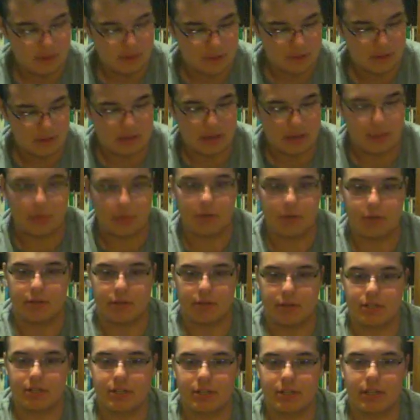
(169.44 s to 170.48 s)
That way you can
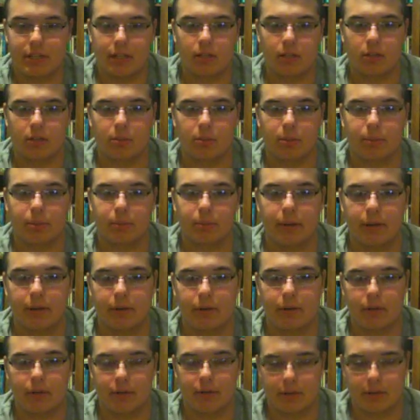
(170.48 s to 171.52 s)
see it a little bit better.
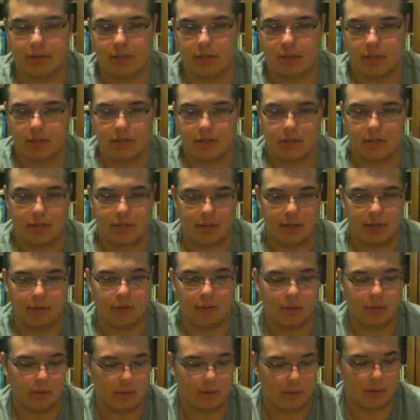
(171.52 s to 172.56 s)
It's not sitting down
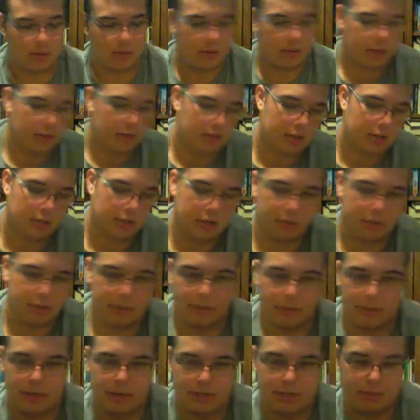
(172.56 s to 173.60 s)
lower. Let me
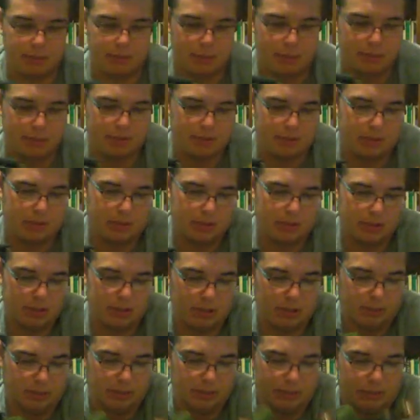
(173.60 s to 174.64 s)
raise them up just a little
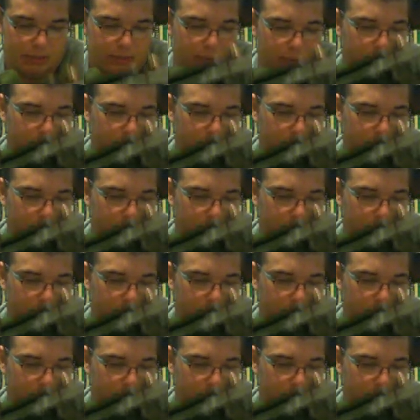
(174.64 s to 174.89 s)
bit more